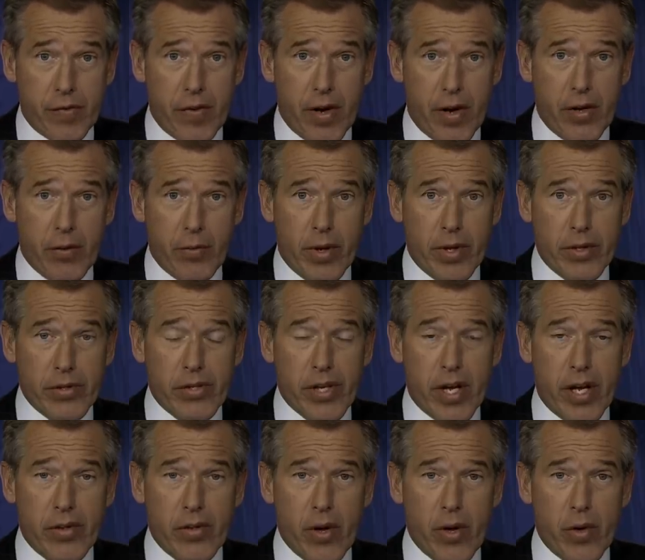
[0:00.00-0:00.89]
given how
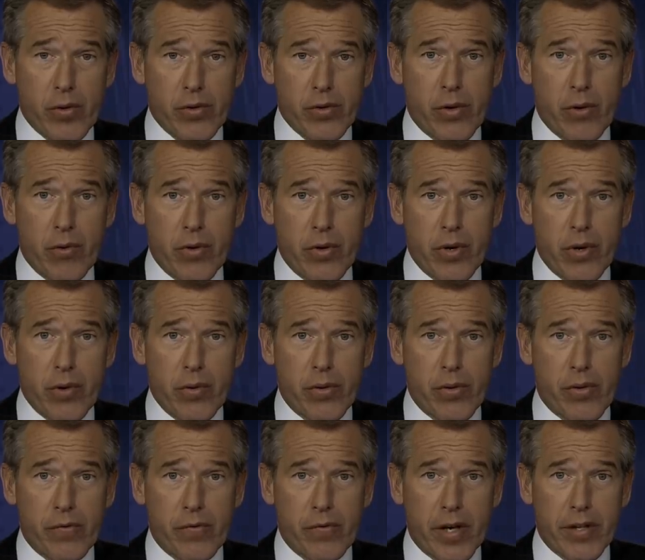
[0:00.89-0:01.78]
highly respected
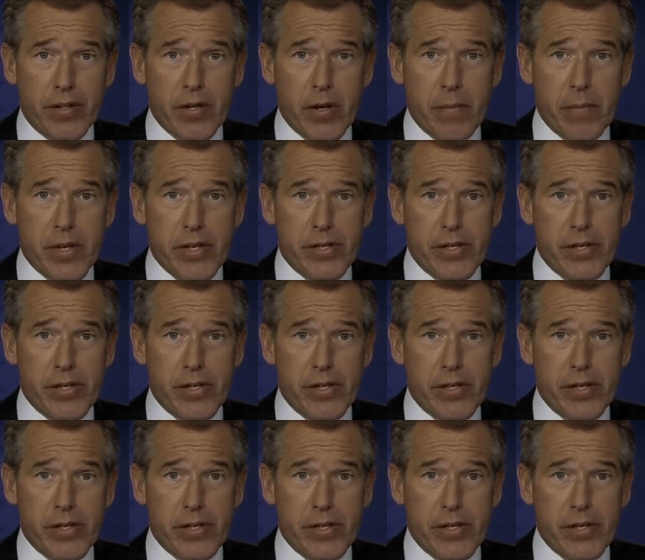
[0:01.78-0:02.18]
he was as a